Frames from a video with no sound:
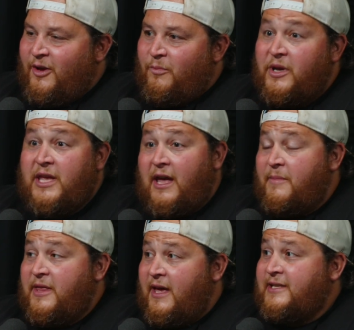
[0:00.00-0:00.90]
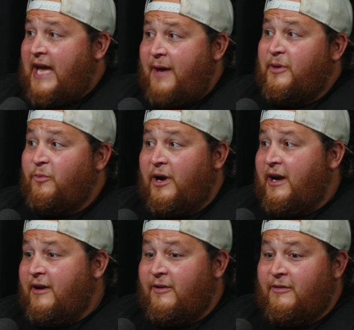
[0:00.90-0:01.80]
But yeah, I mean, that has happened
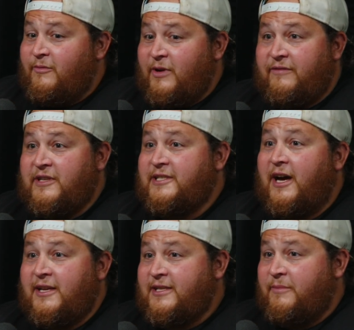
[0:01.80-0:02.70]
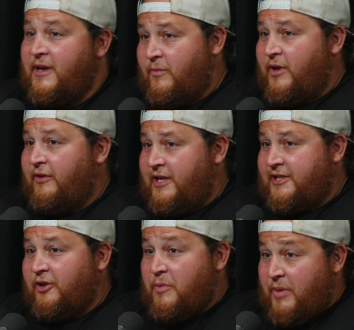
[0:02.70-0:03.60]
where we've designed something and we don't
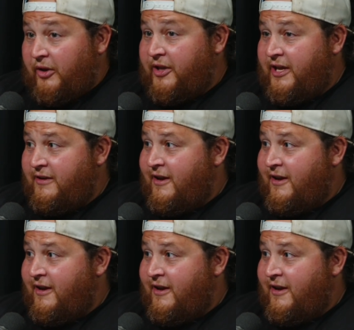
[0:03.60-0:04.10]
necessarily build it.